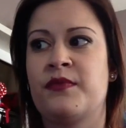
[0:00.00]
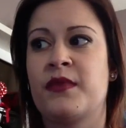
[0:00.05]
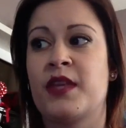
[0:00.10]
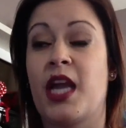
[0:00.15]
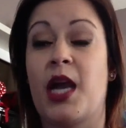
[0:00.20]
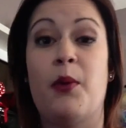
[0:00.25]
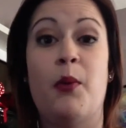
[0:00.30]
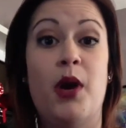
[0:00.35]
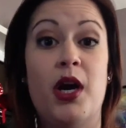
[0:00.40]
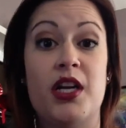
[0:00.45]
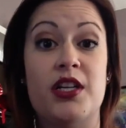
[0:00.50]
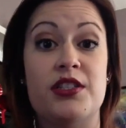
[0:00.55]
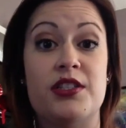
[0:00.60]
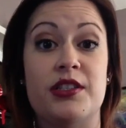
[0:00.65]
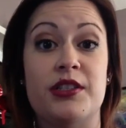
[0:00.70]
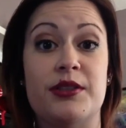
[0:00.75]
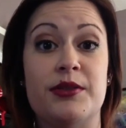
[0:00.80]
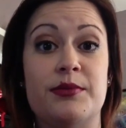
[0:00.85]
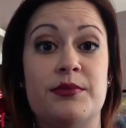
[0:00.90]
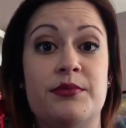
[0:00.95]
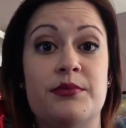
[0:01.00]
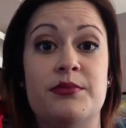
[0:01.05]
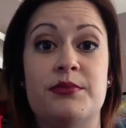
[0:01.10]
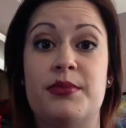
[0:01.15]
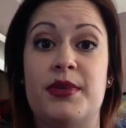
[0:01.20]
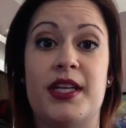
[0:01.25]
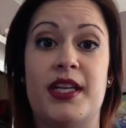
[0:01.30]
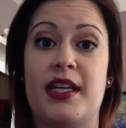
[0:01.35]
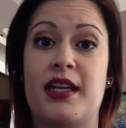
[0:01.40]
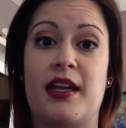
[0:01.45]
I wanted to,
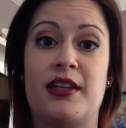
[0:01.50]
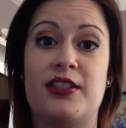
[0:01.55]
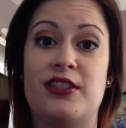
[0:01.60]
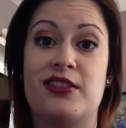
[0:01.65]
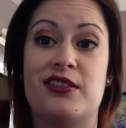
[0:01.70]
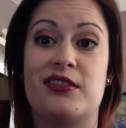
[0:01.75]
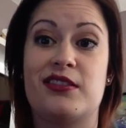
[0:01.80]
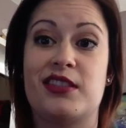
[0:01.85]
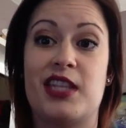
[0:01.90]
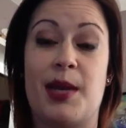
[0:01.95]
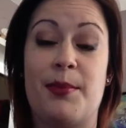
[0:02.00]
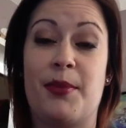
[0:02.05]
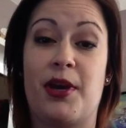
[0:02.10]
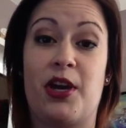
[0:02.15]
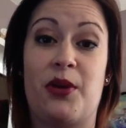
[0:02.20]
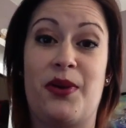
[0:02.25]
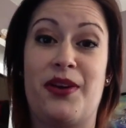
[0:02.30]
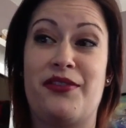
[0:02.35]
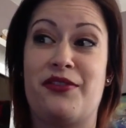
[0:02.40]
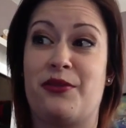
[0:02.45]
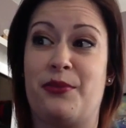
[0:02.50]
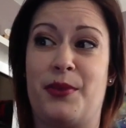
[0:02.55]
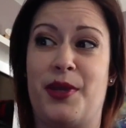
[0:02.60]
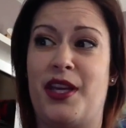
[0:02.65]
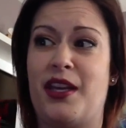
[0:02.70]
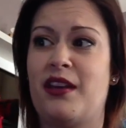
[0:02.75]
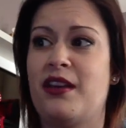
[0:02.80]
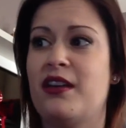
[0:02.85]
but time got away from me.